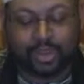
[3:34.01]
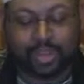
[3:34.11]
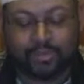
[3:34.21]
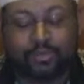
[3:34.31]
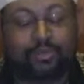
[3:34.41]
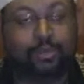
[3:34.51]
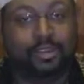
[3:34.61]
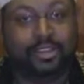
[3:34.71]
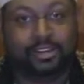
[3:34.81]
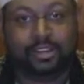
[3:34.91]
You have the
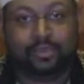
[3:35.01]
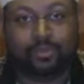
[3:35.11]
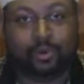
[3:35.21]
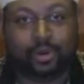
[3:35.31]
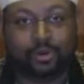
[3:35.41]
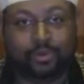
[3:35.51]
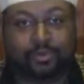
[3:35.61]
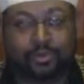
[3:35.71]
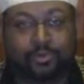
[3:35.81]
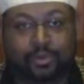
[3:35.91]
fluidity of
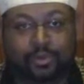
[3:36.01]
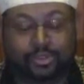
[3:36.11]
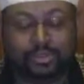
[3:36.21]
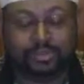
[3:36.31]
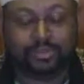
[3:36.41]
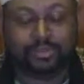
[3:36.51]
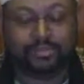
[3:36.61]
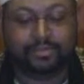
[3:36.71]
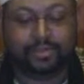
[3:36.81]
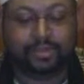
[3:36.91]
water for emotions.